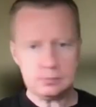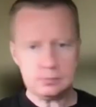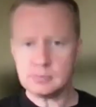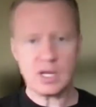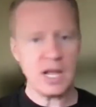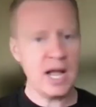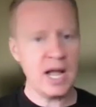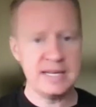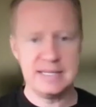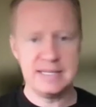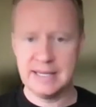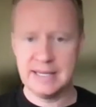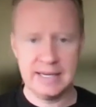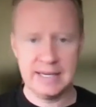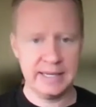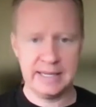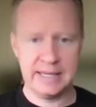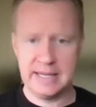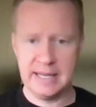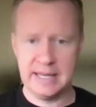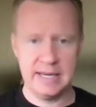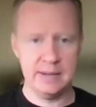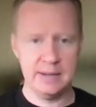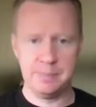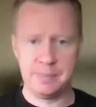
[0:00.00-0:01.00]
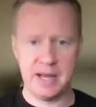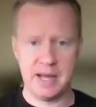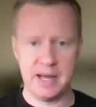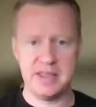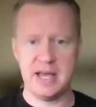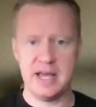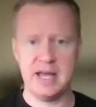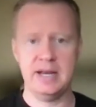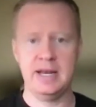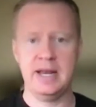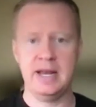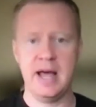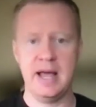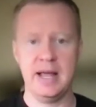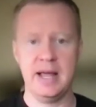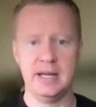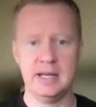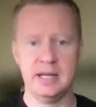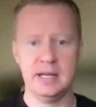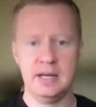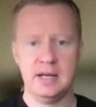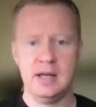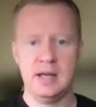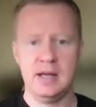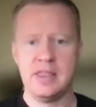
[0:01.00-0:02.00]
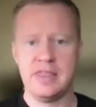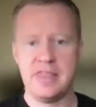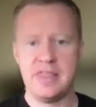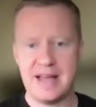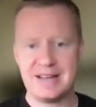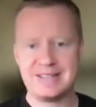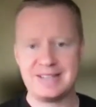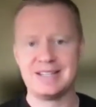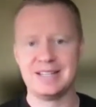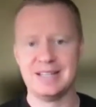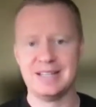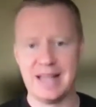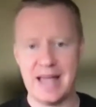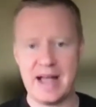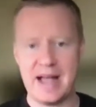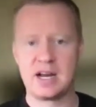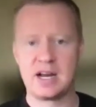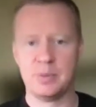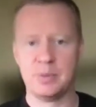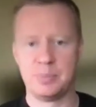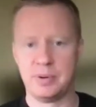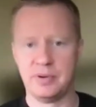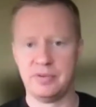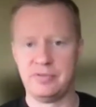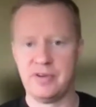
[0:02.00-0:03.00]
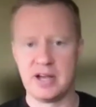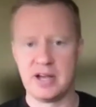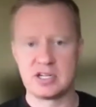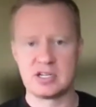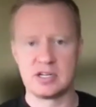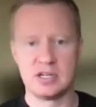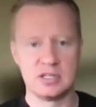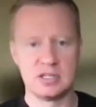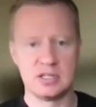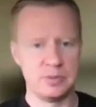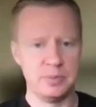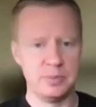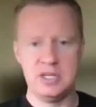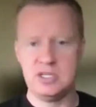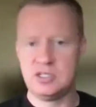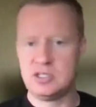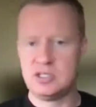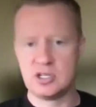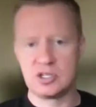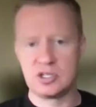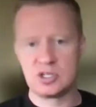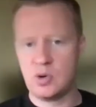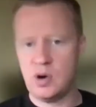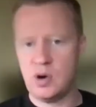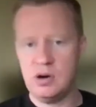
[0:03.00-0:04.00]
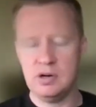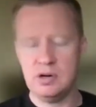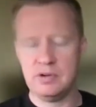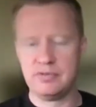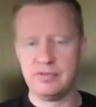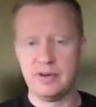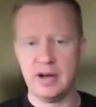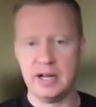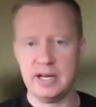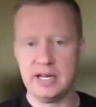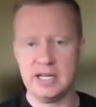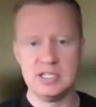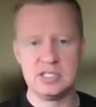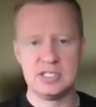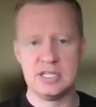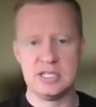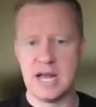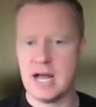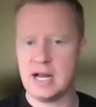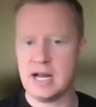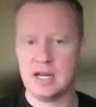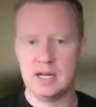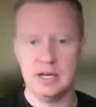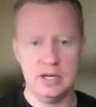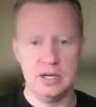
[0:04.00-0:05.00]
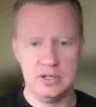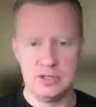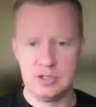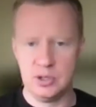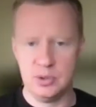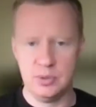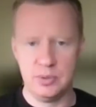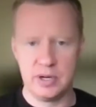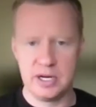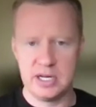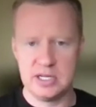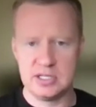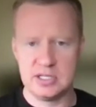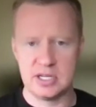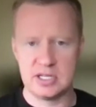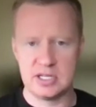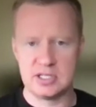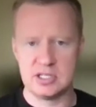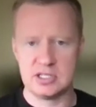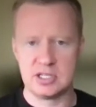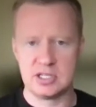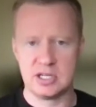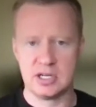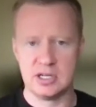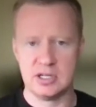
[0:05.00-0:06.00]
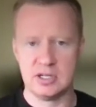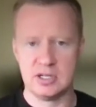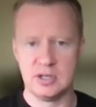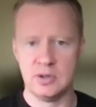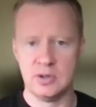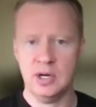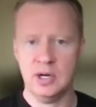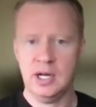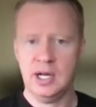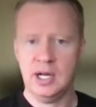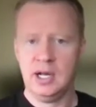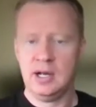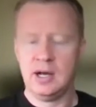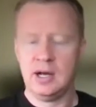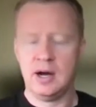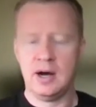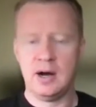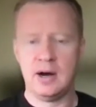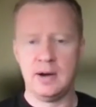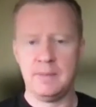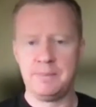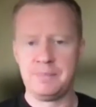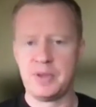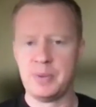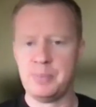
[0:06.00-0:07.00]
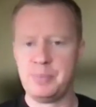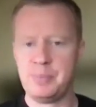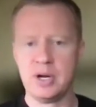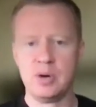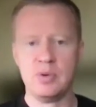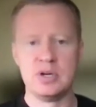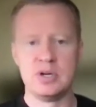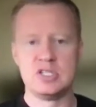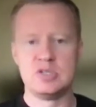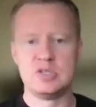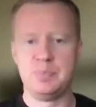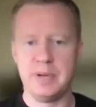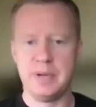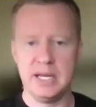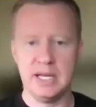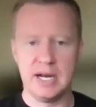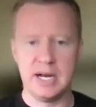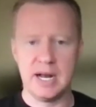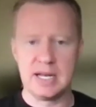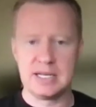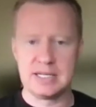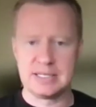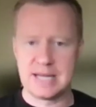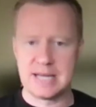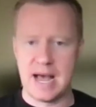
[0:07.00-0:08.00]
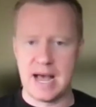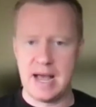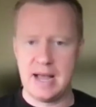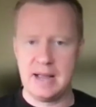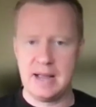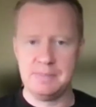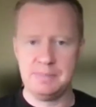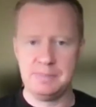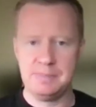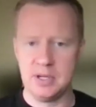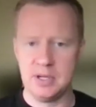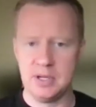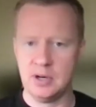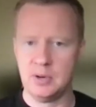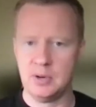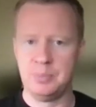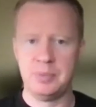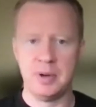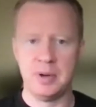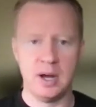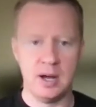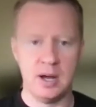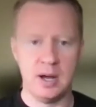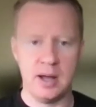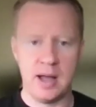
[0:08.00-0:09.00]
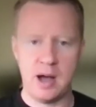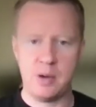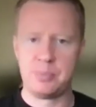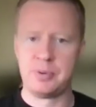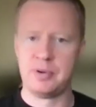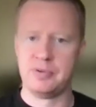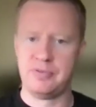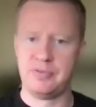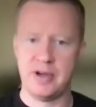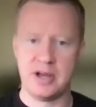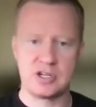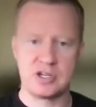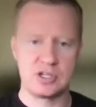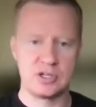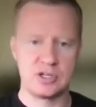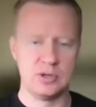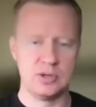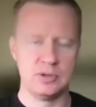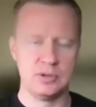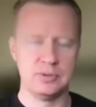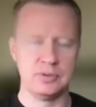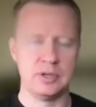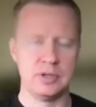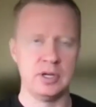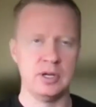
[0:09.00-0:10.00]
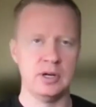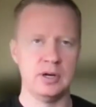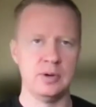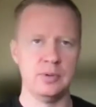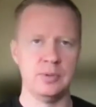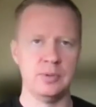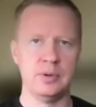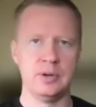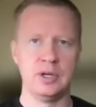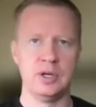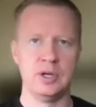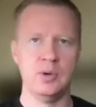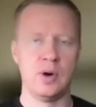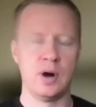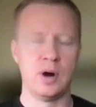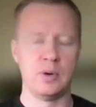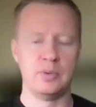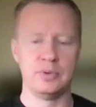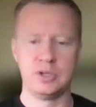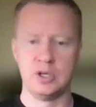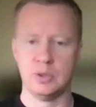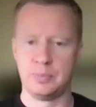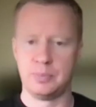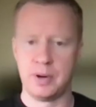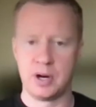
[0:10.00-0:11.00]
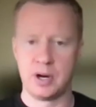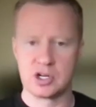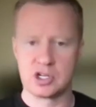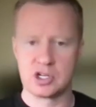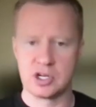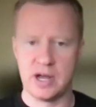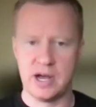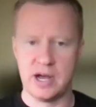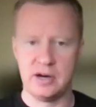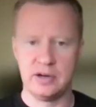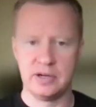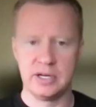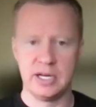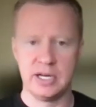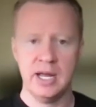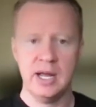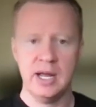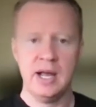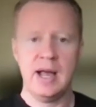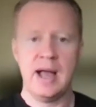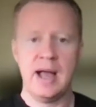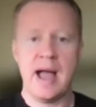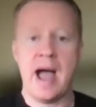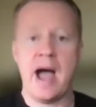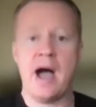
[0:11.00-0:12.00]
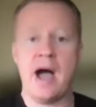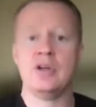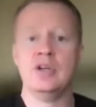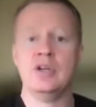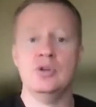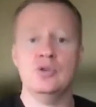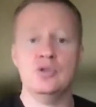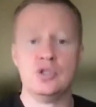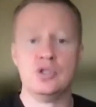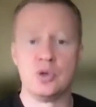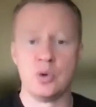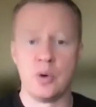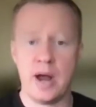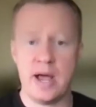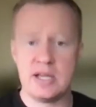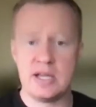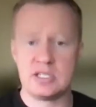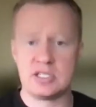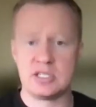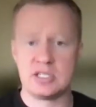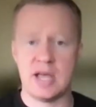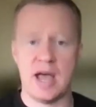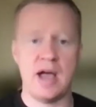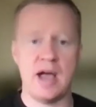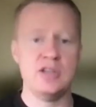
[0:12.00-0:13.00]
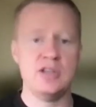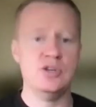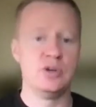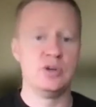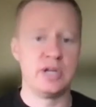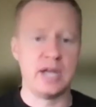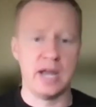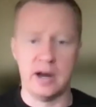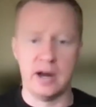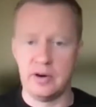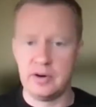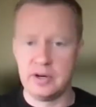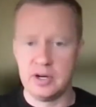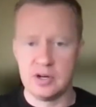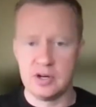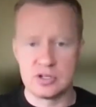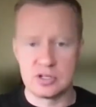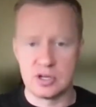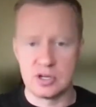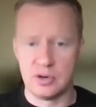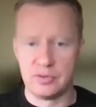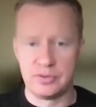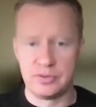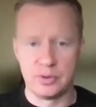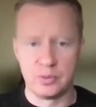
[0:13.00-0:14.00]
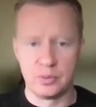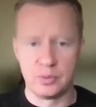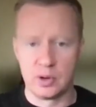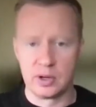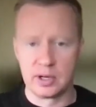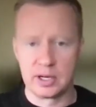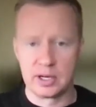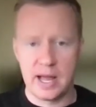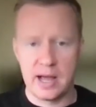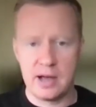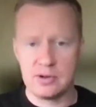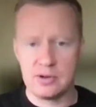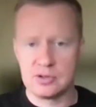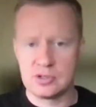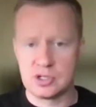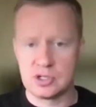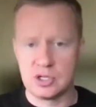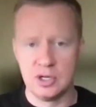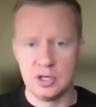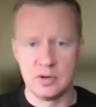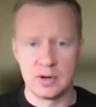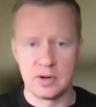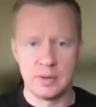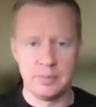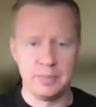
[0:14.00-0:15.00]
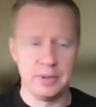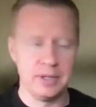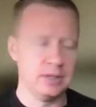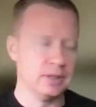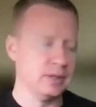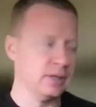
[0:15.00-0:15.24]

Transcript: I didn't get it by that night. That's a lack of professionalism. He's disqualified. He's not going to do what he says he's going to do. The big one's being on time, how professional, you are with your punctuality, how you dress, how you carry yourself in workouts. You know what I mean?